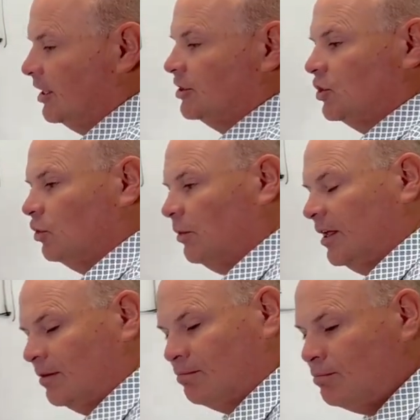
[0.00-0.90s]
so that we
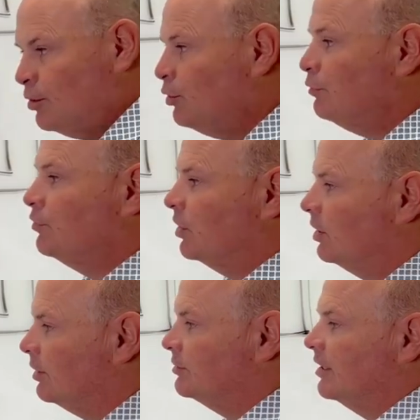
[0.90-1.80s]
can move to
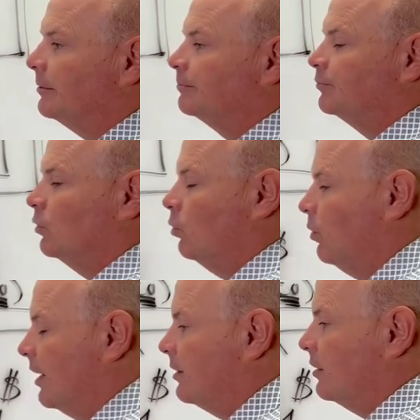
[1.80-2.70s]
closing
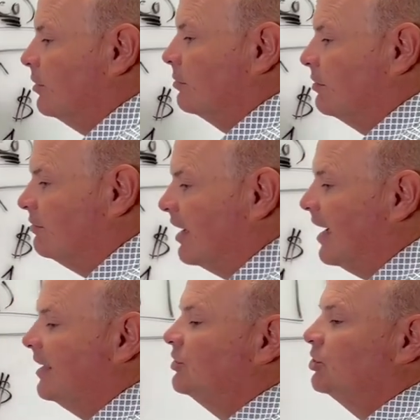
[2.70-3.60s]
with the
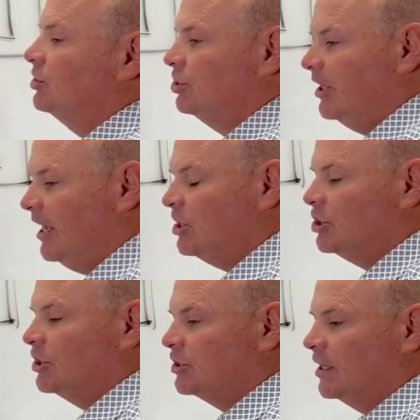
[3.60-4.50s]
revised
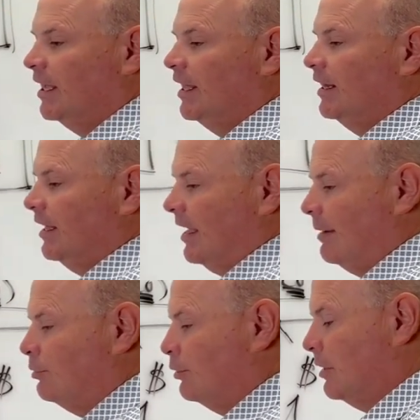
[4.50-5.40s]
changes that
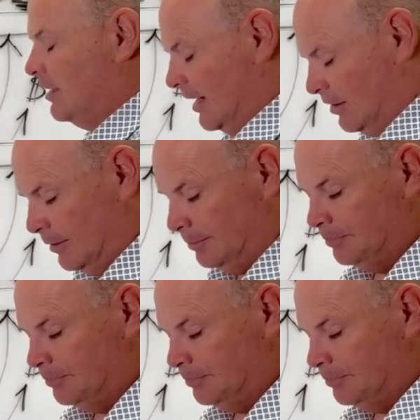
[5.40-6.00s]
came through an addendum.